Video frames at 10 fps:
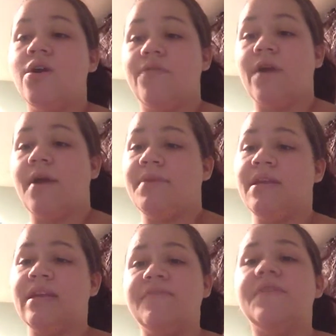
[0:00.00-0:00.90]
for,
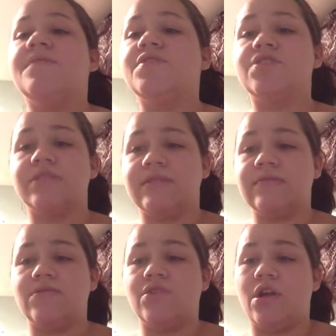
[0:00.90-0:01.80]
even if it's just,
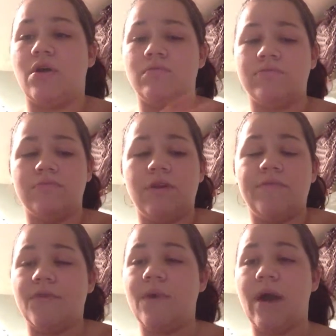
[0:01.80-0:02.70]
a
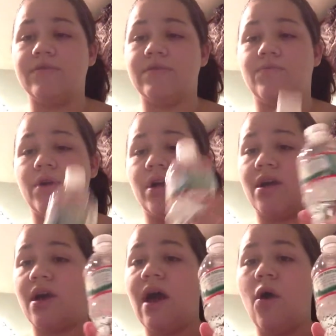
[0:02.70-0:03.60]
few hours of
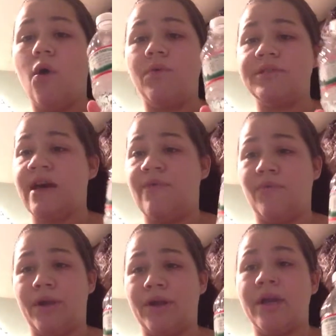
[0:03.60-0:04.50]
work, always have
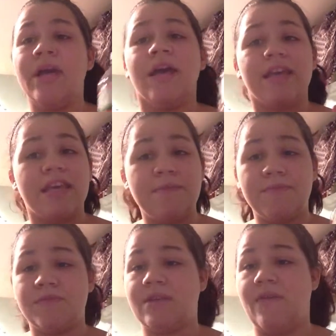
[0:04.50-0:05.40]
water. Keep
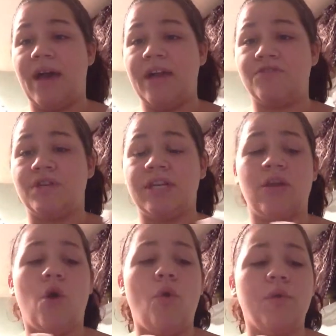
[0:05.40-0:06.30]
yourself
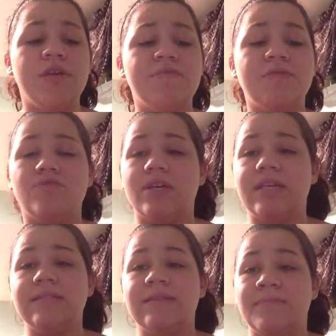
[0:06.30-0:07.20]
hydrated. Always be
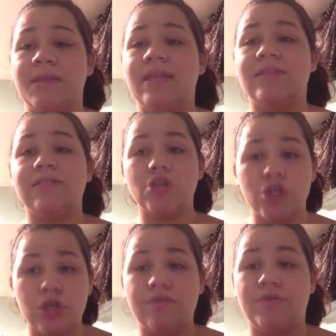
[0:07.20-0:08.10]
drinking something that's
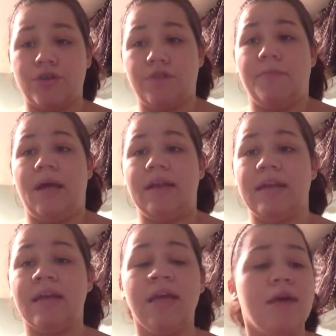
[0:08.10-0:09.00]
good for your
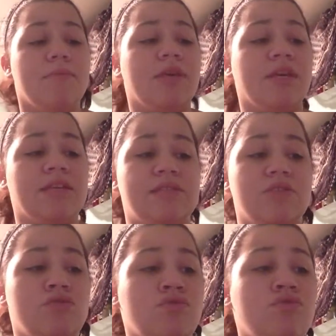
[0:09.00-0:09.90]
body, because
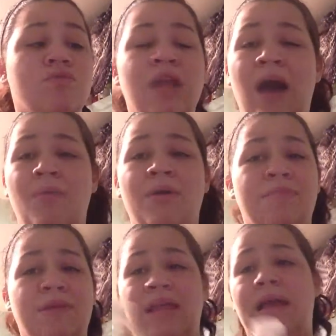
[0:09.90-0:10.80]
you do not want to
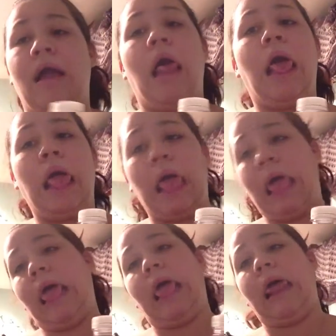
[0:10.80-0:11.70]
be
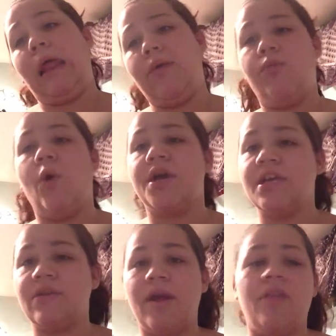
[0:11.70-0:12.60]

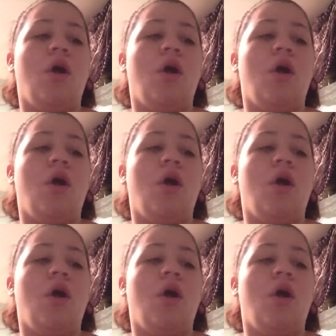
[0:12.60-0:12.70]
walking around